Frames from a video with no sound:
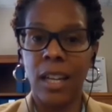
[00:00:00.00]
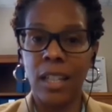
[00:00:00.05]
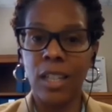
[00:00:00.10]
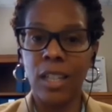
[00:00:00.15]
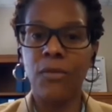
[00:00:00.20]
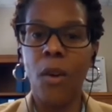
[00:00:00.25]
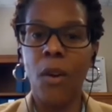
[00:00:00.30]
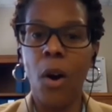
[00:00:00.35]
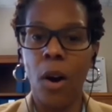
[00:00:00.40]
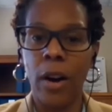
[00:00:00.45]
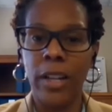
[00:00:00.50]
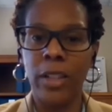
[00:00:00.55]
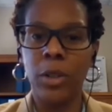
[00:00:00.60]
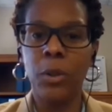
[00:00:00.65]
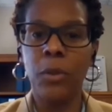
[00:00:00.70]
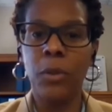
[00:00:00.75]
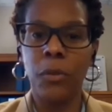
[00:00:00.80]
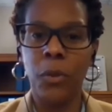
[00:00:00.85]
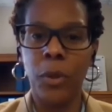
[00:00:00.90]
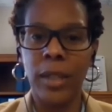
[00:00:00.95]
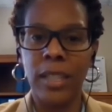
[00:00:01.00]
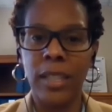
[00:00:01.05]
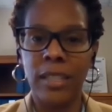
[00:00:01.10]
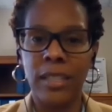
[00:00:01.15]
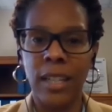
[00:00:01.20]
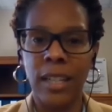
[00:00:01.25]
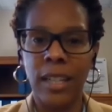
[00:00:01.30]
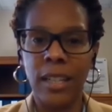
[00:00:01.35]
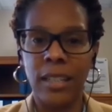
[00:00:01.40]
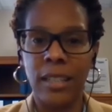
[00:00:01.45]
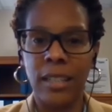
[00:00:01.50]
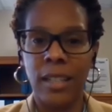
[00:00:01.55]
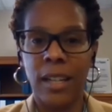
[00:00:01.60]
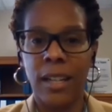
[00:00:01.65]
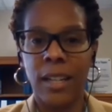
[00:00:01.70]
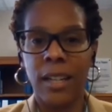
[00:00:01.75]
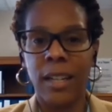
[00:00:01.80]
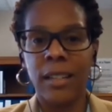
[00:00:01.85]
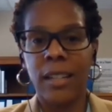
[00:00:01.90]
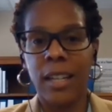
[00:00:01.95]
thus far in U46
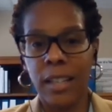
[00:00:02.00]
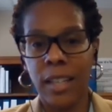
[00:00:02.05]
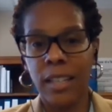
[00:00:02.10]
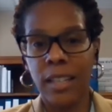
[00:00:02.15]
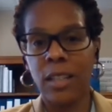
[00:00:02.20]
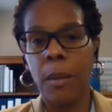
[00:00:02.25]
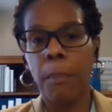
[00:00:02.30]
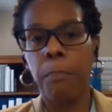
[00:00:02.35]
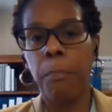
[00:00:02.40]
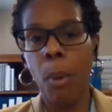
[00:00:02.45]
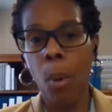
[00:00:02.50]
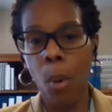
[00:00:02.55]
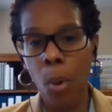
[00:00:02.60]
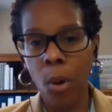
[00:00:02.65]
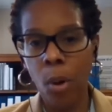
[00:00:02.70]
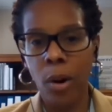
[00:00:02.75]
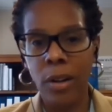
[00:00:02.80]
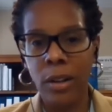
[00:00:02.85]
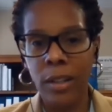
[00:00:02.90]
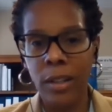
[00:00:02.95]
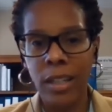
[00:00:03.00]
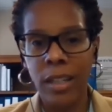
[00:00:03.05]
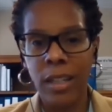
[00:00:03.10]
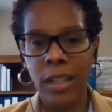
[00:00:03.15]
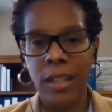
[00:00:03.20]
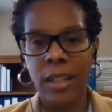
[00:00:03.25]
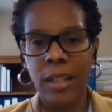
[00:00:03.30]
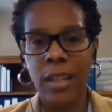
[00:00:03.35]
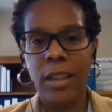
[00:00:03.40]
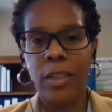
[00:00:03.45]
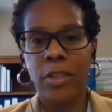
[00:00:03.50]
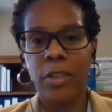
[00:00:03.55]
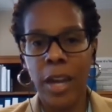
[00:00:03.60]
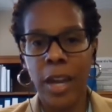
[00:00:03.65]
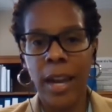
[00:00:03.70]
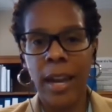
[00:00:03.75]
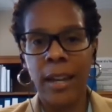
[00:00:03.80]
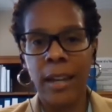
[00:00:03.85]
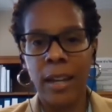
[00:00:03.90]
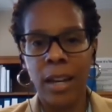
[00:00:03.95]
that there's a board
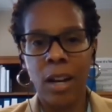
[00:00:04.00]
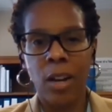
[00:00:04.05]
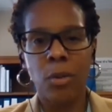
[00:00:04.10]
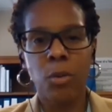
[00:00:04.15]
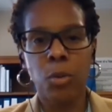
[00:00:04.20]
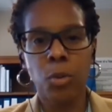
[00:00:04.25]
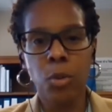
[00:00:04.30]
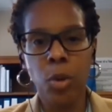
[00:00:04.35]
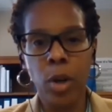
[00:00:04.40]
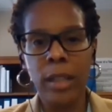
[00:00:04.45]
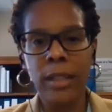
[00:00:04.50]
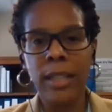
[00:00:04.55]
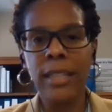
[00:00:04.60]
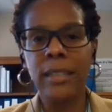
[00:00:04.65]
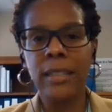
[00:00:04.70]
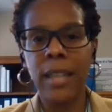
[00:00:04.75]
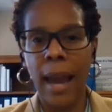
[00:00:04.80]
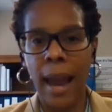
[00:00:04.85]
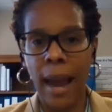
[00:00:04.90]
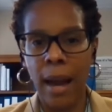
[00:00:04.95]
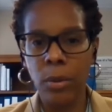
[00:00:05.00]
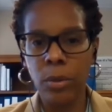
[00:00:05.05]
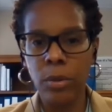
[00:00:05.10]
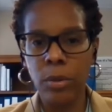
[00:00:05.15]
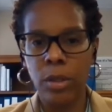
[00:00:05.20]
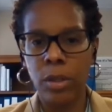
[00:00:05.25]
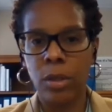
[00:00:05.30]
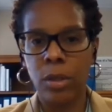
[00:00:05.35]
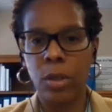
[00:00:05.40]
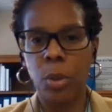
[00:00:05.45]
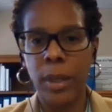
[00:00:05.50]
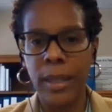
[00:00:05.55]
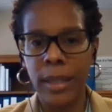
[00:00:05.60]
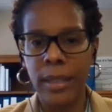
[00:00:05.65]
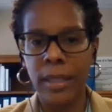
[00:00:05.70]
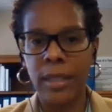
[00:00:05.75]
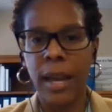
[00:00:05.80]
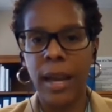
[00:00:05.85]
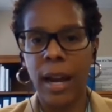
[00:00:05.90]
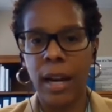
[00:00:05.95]
that really touts doing
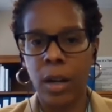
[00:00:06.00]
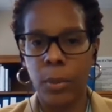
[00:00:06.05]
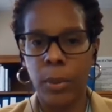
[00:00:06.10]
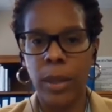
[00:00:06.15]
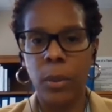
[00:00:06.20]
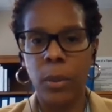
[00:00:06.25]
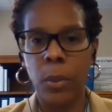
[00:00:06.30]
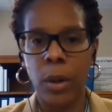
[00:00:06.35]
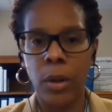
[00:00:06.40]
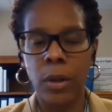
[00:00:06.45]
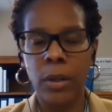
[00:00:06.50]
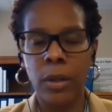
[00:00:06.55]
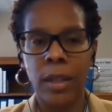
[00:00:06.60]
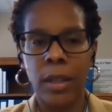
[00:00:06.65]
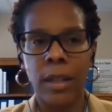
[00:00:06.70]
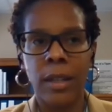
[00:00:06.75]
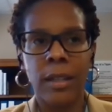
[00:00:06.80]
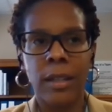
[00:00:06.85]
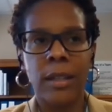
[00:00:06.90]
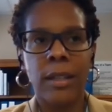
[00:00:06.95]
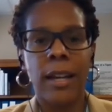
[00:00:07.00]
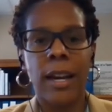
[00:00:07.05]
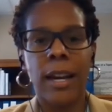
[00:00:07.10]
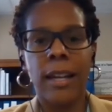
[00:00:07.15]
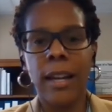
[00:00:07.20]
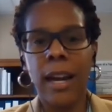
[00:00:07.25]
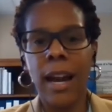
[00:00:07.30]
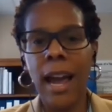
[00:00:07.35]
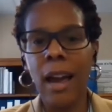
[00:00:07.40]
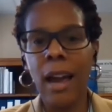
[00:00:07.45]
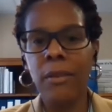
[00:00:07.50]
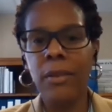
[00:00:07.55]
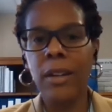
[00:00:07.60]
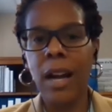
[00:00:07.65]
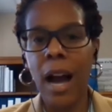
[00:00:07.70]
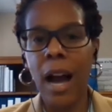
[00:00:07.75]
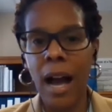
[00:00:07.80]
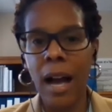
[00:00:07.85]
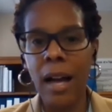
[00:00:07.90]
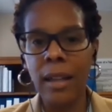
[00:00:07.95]
this equity work. And then I have
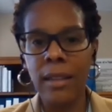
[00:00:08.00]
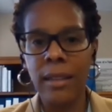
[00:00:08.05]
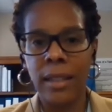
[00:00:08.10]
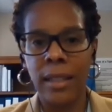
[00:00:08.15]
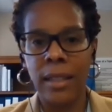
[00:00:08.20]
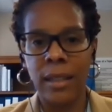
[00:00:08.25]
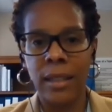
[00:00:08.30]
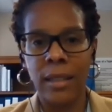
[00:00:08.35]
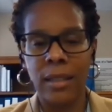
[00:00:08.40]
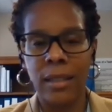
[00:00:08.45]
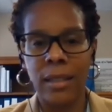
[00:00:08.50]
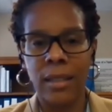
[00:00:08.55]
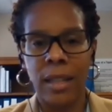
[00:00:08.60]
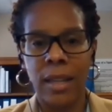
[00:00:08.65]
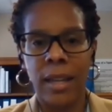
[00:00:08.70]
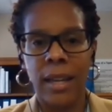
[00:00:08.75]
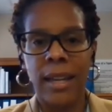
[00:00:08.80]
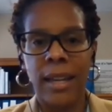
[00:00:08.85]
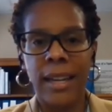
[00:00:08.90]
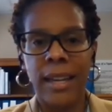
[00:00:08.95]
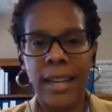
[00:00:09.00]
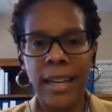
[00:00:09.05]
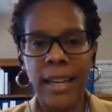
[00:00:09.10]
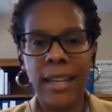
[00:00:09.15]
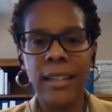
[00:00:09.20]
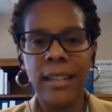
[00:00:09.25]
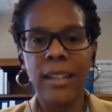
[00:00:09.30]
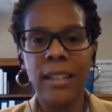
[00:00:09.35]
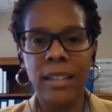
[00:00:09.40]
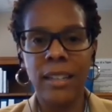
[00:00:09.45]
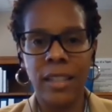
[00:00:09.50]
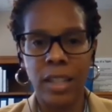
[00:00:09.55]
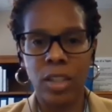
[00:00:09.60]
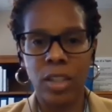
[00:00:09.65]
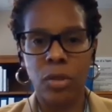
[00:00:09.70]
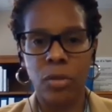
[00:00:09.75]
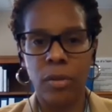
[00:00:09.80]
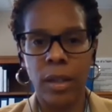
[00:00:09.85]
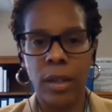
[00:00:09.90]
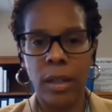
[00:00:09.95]
colleagues in the
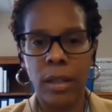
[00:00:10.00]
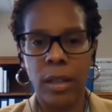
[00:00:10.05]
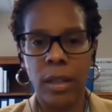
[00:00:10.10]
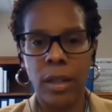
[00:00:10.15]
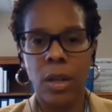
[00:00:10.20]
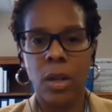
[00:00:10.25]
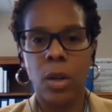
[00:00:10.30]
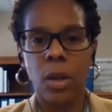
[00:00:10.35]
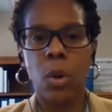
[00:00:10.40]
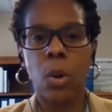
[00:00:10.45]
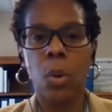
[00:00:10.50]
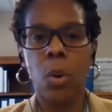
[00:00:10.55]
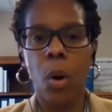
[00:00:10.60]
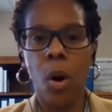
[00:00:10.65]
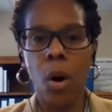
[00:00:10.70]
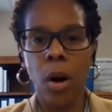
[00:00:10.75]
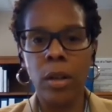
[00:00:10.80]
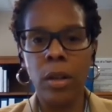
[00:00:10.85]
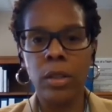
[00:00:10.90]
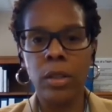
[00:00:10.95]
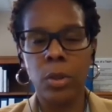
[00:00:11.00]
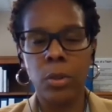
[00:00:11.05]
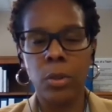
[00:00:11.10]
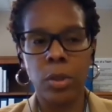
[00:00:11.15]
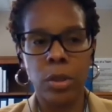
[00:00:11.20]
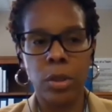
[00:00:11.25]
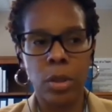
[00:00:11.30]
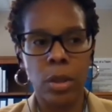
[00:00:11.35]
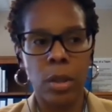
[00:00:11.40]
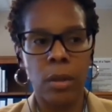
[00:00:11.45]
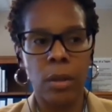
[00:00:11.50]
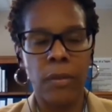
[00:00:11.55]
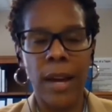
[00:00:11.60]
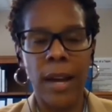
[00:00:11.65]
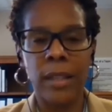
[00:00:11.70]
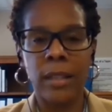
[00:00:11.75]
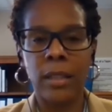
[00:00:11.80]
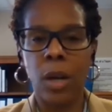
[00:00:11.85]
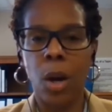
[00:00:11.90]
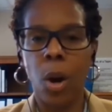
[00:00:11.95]
district who also serve
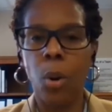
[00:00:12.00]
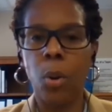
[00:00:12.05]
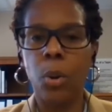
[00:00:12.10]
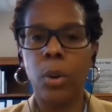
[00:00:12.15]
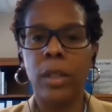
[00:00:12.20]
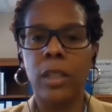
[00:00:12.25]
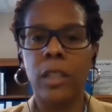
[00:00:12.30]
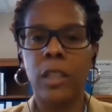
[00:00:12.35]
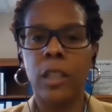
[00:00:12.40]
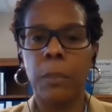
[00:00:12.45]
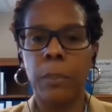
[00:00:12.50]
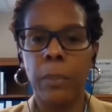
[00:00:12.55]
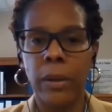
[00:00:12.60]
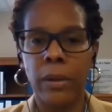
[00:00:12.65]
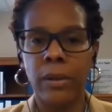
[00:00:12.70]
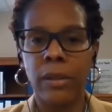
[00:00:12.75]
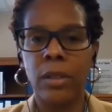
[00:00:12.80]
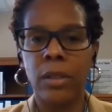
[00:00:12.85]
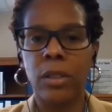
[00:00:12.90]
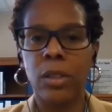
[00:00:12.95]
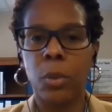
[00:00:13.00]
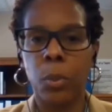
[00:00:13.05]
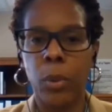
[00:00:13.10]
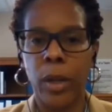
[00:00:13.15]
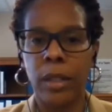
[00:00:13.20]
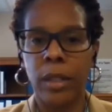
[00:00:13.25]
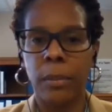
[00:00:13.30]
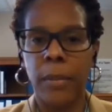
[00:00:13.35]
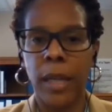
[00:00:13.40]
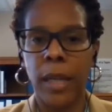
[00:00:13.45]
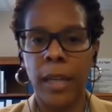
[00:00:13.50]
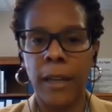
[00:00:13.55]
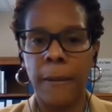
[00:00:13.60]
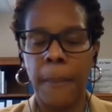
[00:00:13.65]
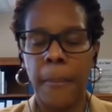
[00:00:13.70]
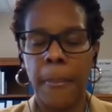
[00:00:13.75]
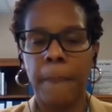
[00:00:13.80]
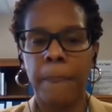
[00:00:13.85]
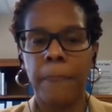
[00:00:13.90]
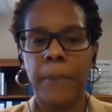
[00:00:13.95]
as co-conspirators with
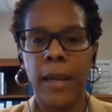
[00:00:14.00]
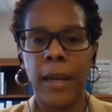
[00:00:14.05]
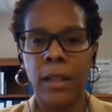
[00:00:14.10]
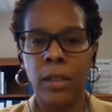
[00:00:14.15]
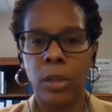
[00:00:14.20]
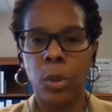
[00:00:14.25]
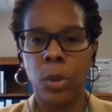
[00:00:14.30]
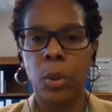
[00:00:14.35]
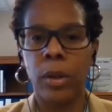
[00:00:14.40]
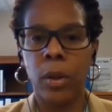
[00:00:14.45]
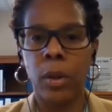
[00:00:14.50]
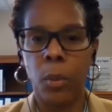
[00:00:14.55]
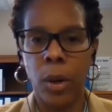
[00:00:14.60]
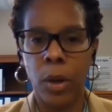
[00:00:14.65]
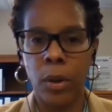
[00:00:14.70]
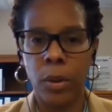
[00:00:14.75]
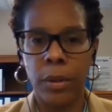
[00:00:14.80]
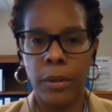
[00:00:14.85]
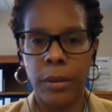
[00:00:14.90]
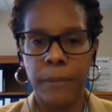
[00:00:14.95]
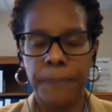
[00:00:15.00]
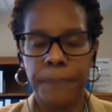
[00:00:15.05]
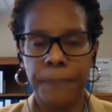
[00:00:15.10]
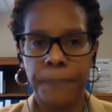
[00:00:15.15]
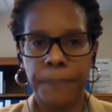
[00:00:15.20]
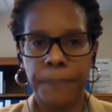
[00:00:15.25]
me in doing the work.